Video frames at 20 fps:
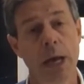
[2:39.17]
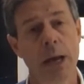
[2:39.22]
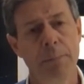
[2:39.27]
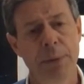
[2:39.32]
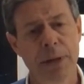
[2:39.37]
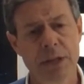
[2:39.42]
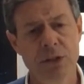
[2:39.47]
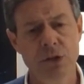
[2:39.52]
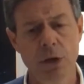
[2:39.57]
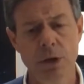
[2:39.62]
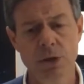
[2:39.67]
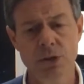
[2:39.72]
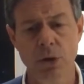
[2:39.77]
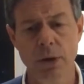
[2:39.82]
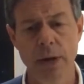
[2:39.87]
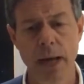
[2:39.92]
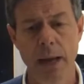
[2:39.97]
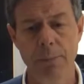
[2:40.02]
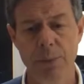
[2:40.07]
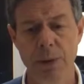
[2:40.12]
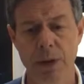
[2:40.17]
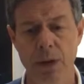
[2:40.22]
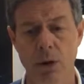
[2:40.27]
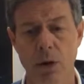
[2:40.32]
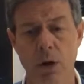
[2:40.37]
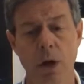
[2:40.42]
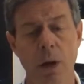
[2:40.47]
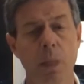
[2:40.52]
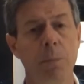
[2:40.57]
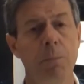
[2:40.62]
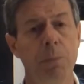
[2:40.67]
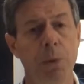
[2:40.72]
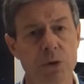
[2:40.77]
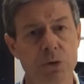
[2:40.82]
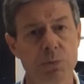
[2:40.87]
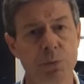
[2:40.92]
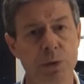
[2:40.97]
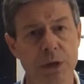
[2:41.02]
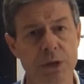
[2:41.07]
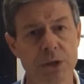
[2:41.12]
but it's also happening on the
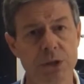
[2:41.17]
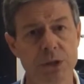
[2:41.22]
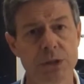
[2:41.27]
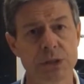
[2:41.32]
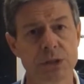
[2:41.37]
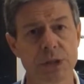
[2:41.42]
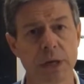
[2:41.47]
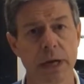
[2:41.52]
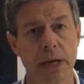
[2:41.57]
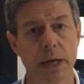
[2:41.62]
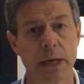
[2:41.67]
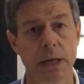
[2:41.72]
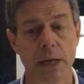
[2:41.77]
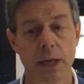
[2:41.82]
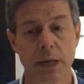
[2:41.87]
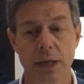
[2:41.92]
post-production side.